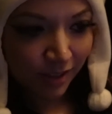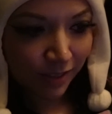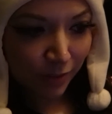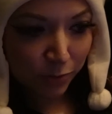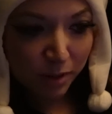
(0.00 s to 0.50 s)

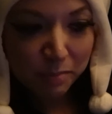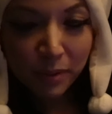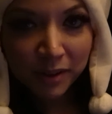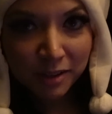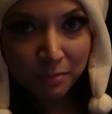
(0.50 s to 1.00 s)
there's my
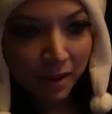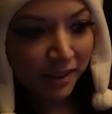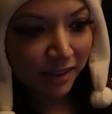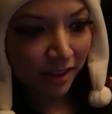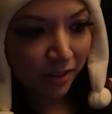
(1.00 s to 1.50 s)
buddy
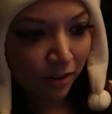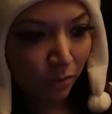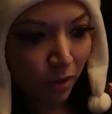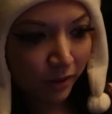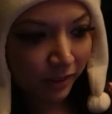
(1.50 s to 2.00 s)
Mega Gengar
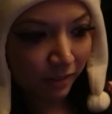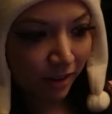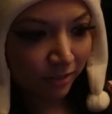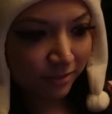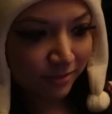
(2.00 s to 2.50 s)
walking
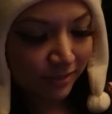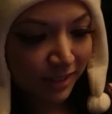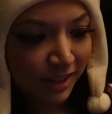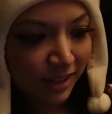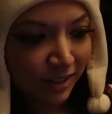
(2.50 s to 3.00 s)
around.
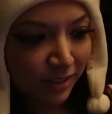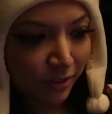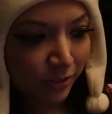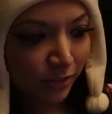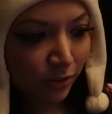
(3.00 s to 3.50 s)

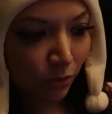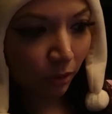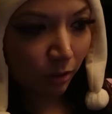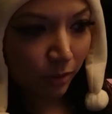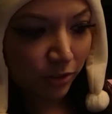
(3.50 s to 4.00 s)
There's the
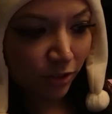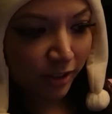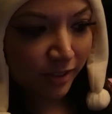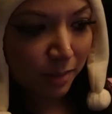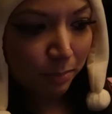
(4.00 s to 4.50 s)
Zorua
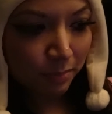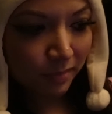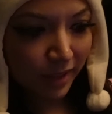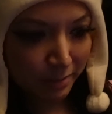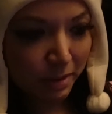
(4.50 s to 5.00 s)
dressed up
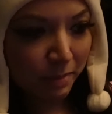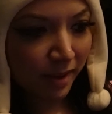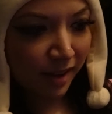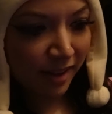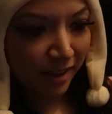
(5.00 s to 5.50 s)
like my
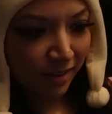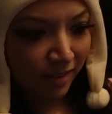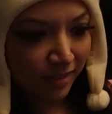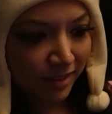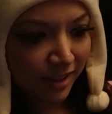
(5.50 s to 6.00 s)
Mega
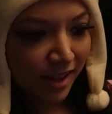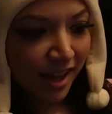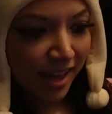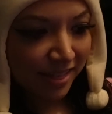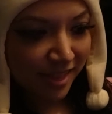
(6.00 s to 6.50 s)
Gengar.
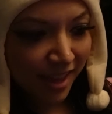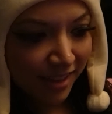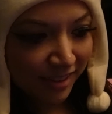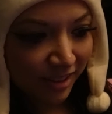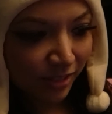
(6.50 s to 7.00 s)
And
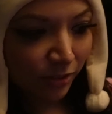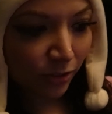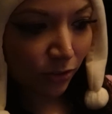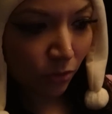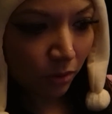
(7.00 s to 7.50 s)
then there's a
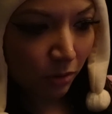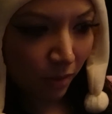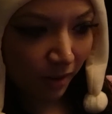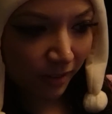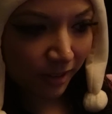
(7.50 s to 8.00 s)

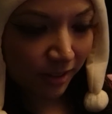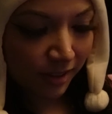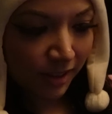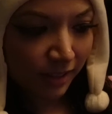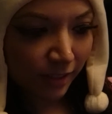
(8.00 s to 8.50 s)
Zoroark
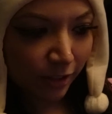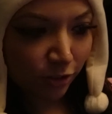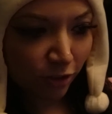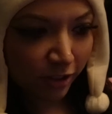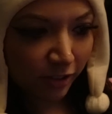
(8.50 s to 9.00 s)
that's
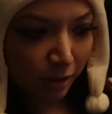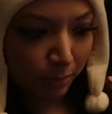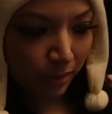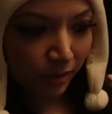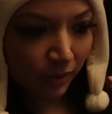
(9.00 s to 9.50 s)
dressed up
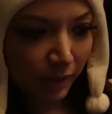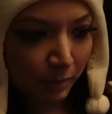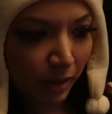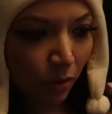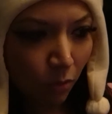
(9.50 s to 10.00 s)
like
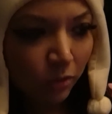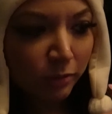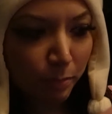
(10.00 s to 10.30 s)
my old